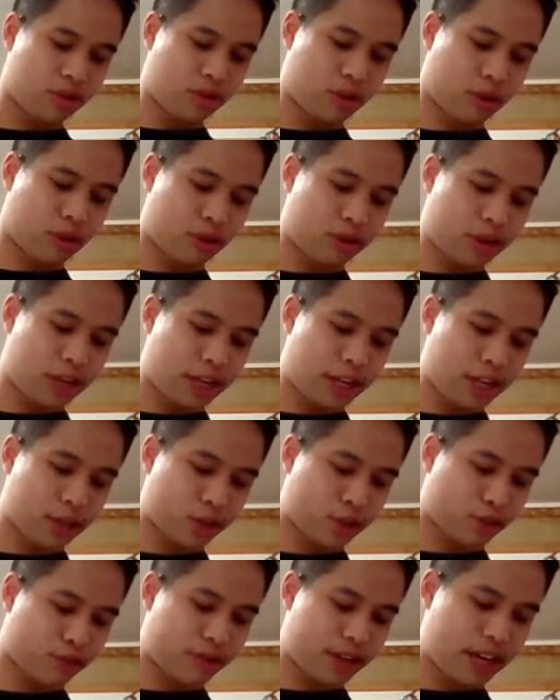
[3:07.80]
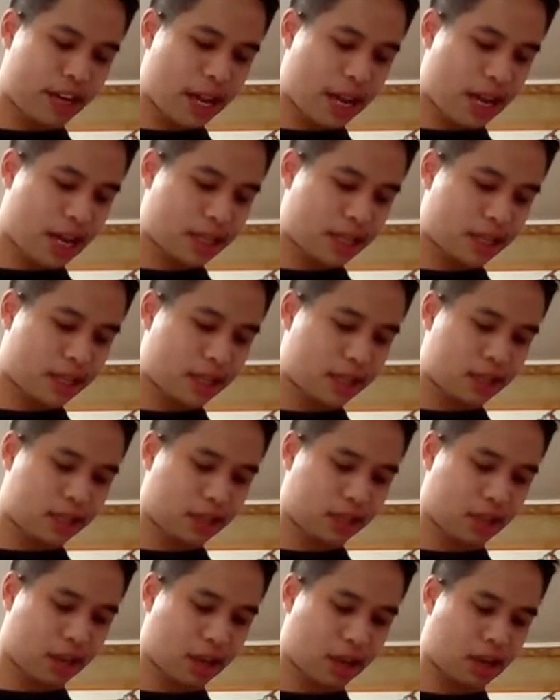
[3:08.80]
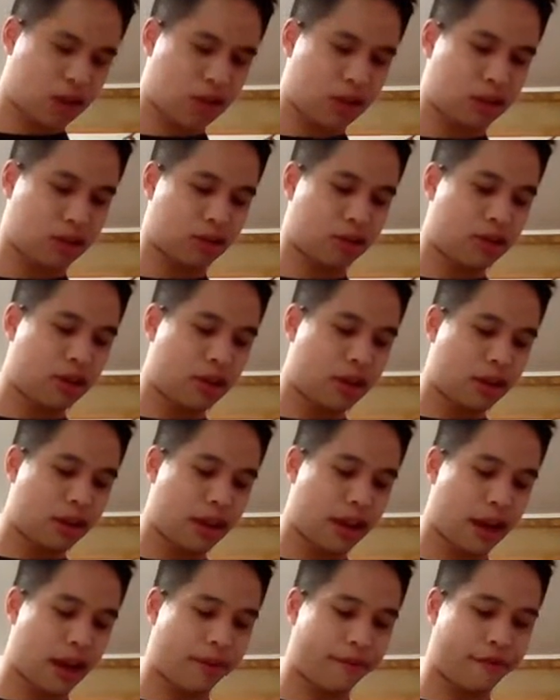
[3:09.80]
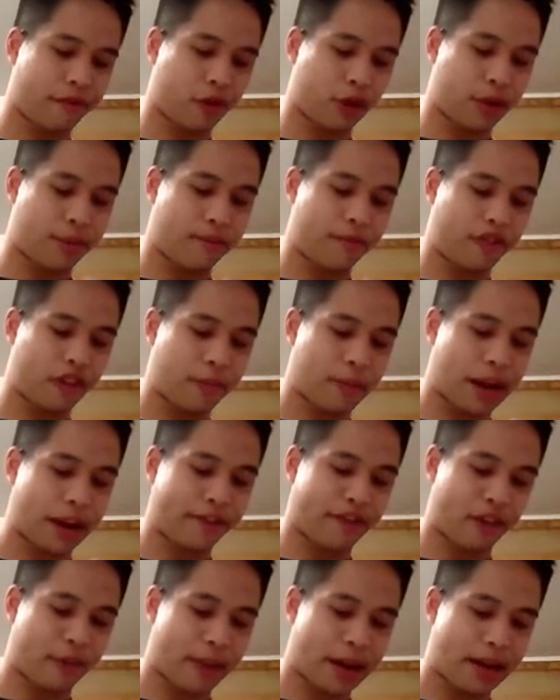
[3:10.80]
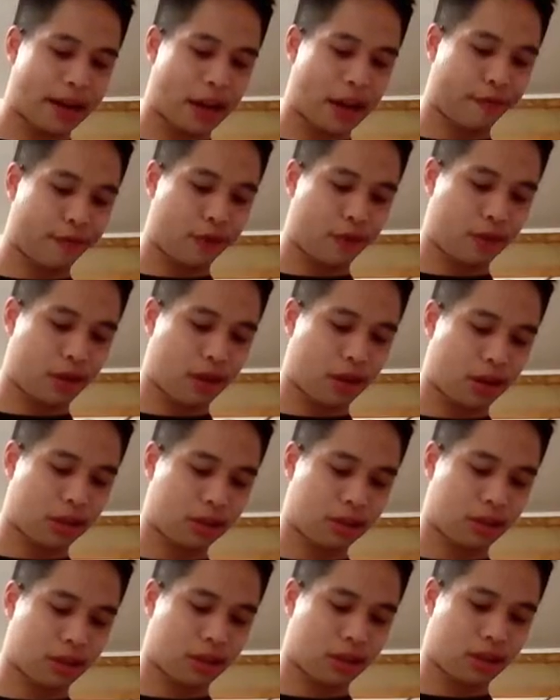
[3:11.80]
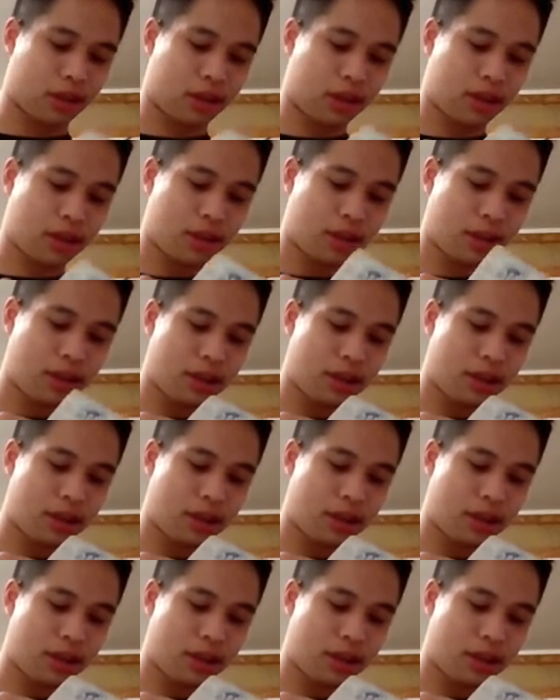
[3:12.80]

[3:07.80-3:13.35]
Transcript: $33. So yeah, for for my for my nephew Hunter.